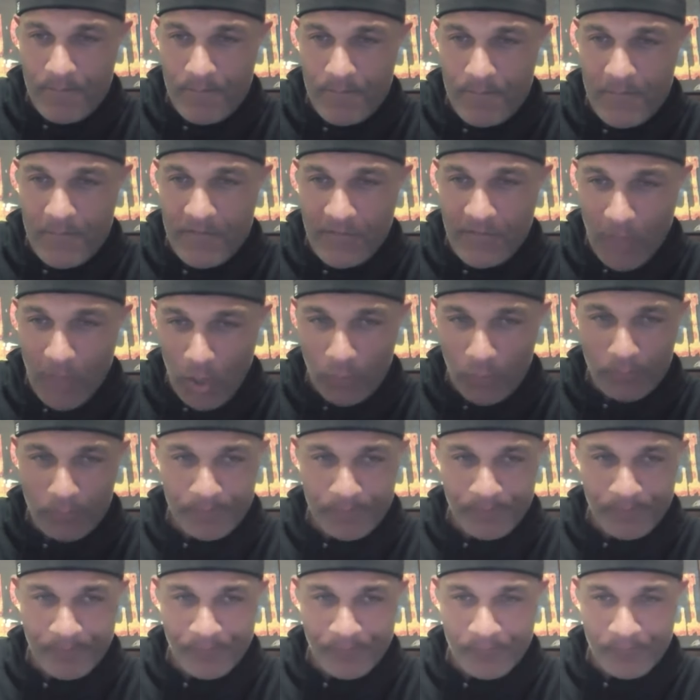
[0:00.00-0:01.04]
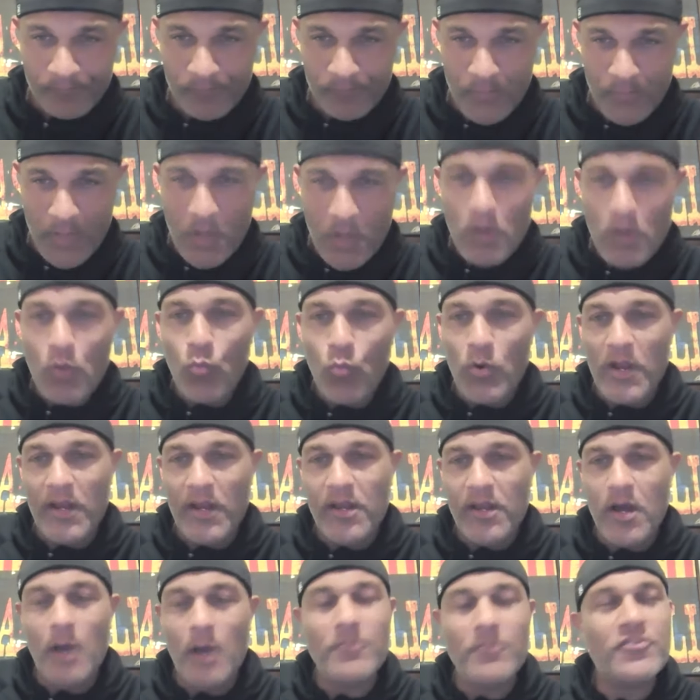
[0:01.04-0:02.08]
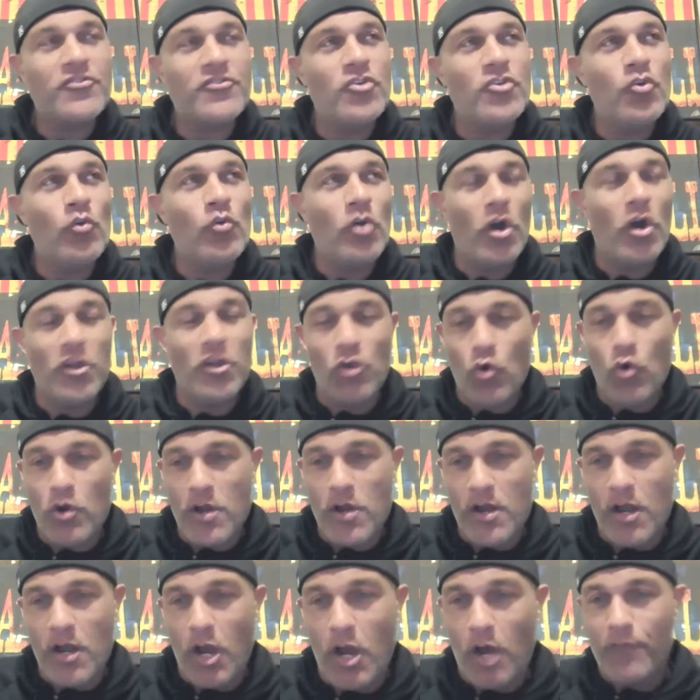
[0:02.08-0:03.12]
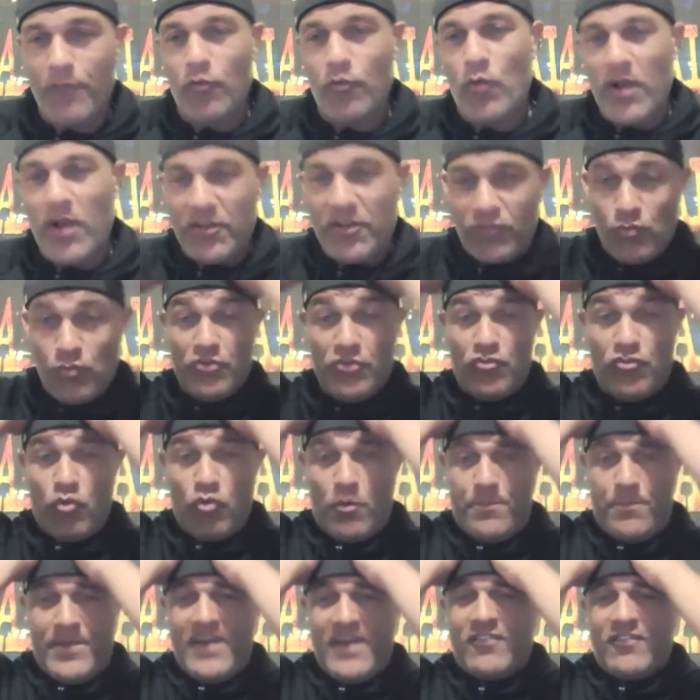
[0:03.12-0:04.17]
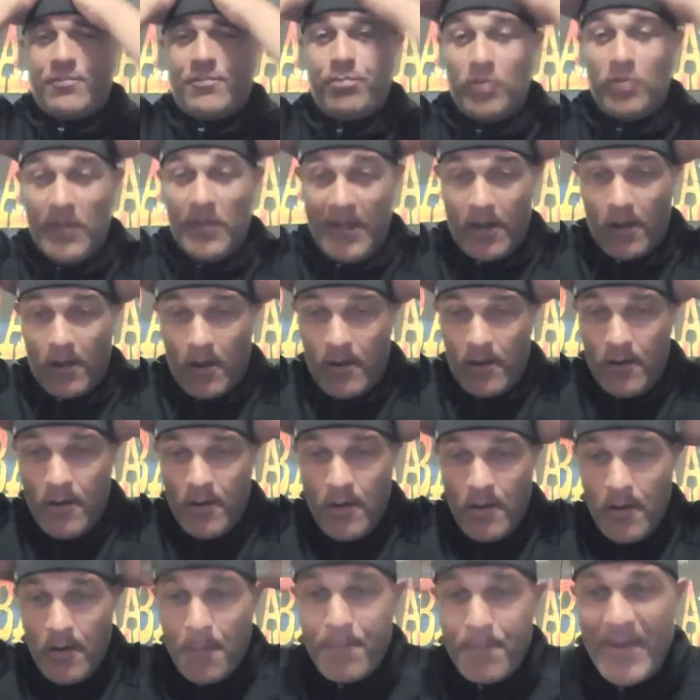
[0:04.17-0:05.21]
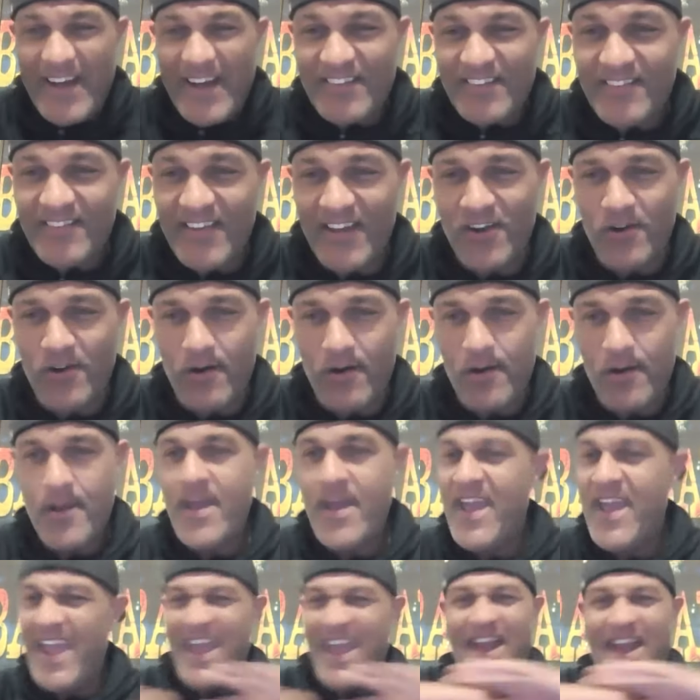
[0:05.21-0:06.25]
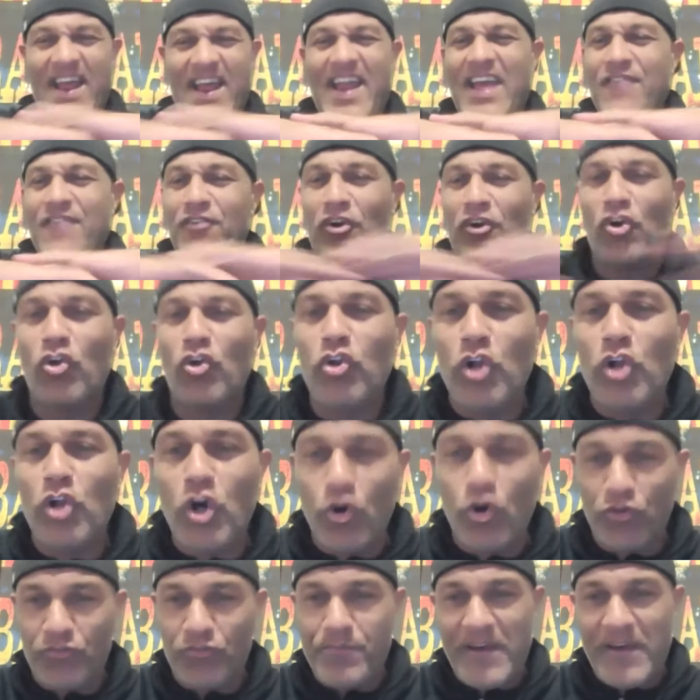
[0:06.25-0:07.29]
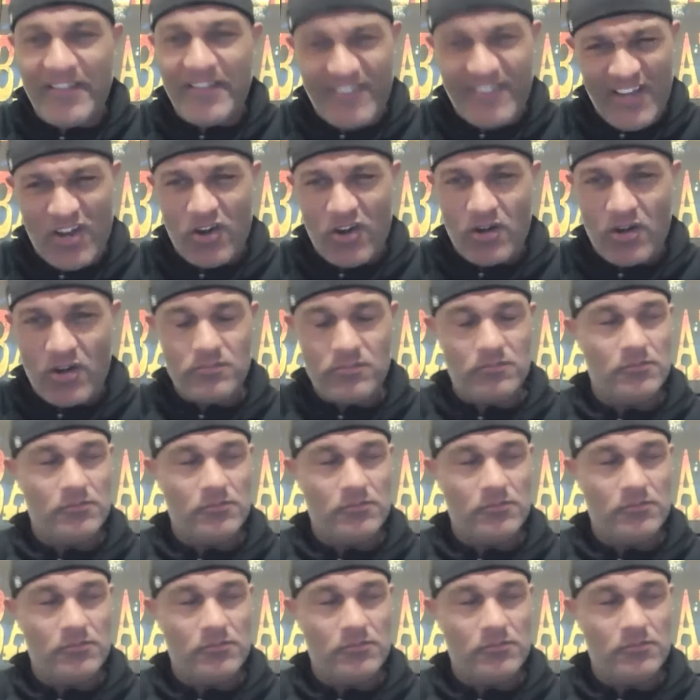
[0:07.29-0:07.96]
So when it comes to a Yordan Alvarez, who is your best player, best hitter, it ain't even close, best hitter.